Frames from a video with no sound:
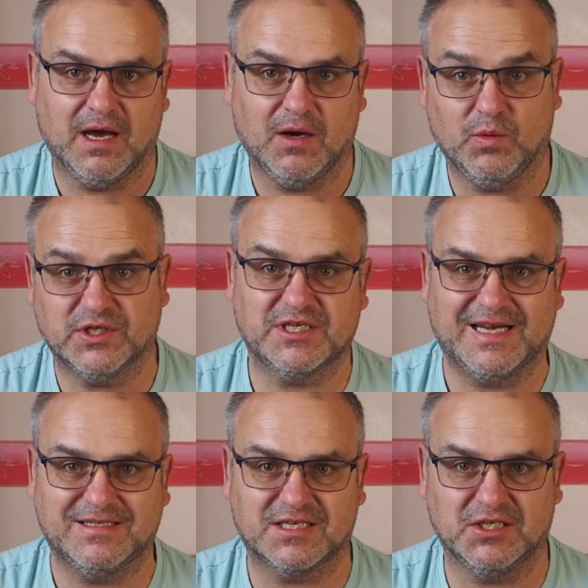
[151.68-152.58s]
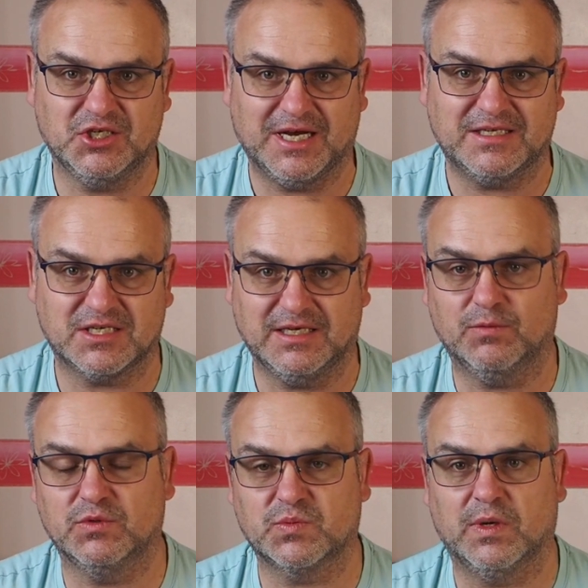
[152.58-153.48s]
Which tends to suggest it
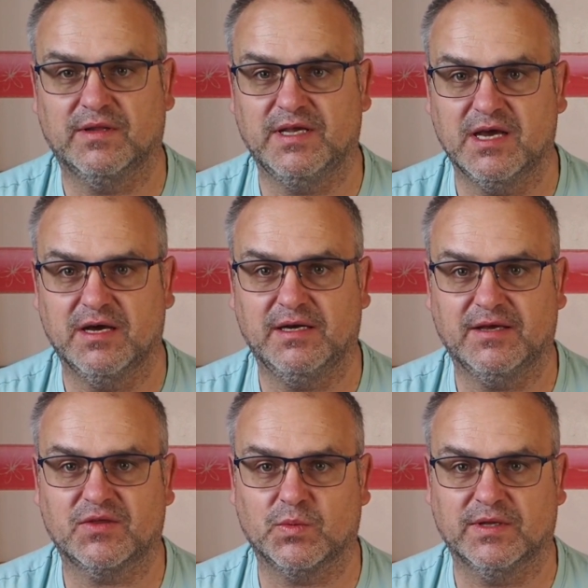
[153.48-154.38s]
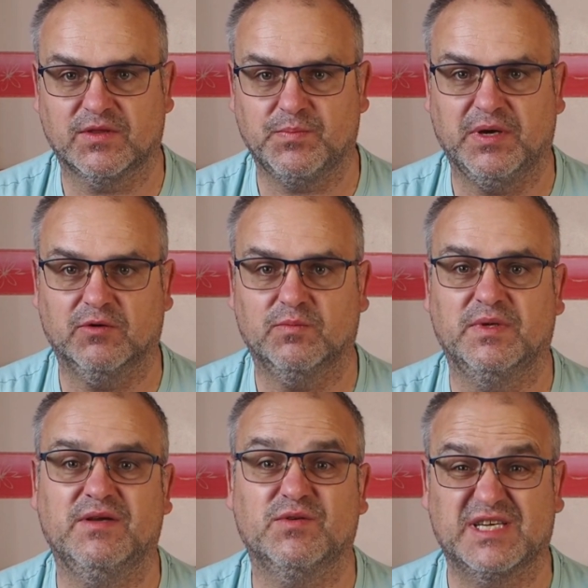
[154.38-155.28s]
was one of the earliest ones built, but
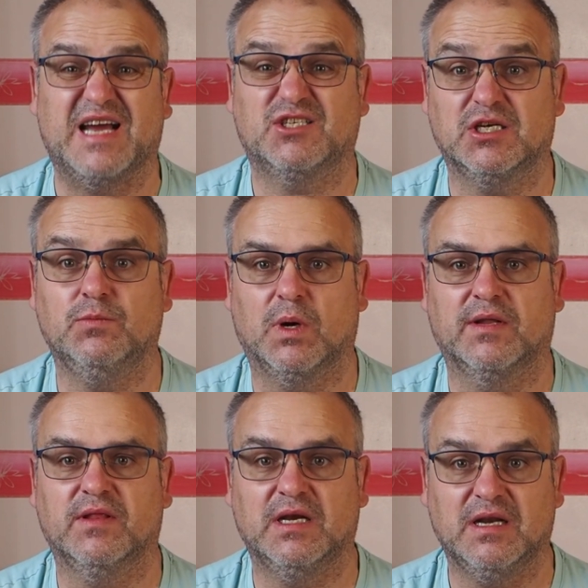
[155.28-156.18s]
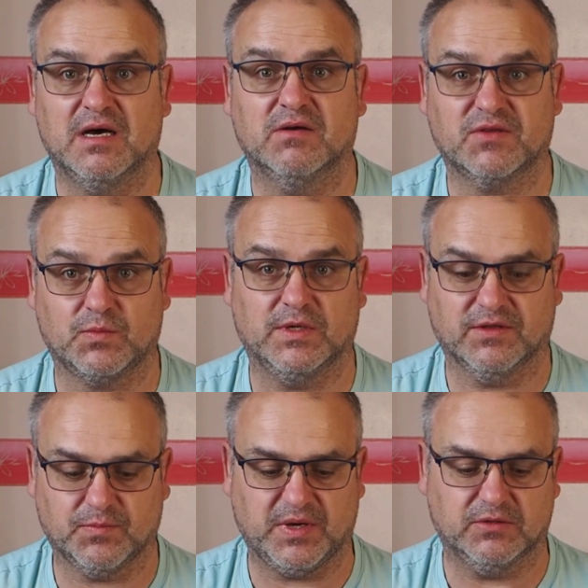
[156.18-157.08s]
it was actually one of the last ones
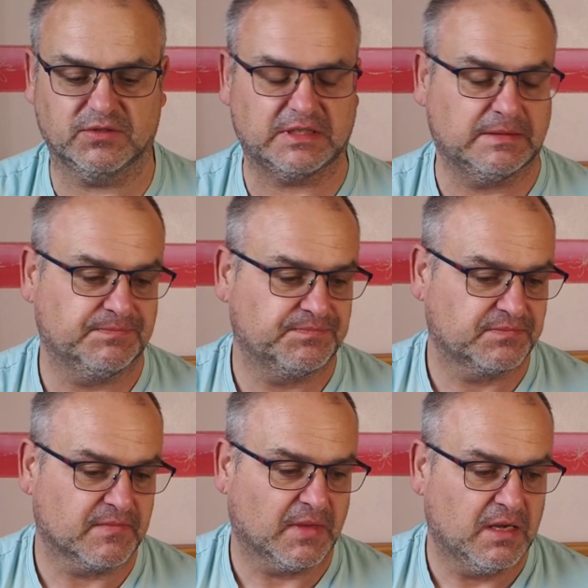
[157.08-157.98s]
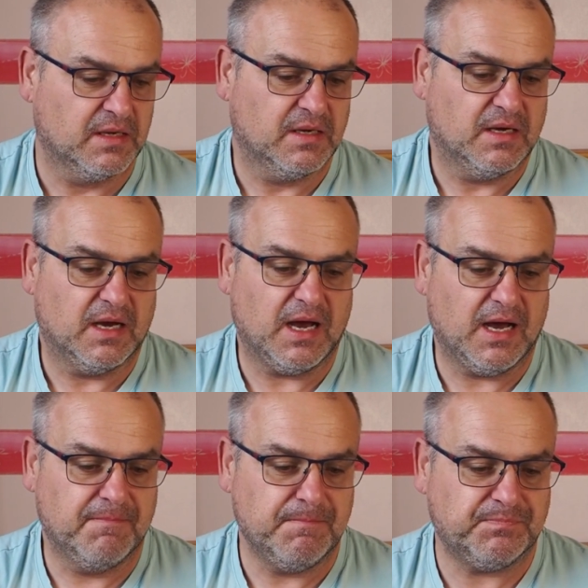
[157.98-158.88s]
built.
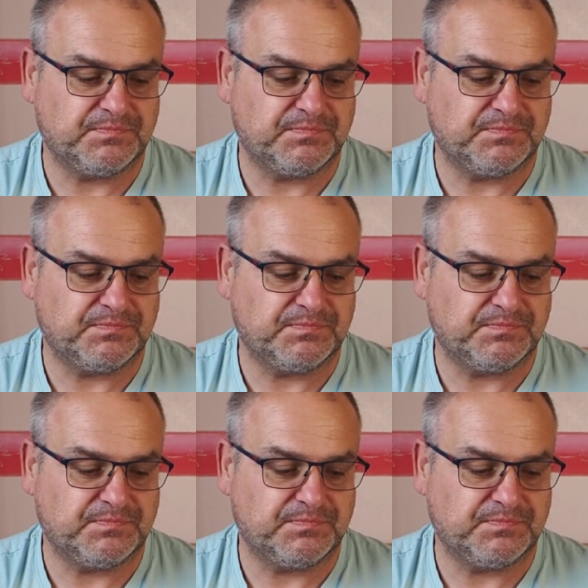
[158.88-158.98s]
The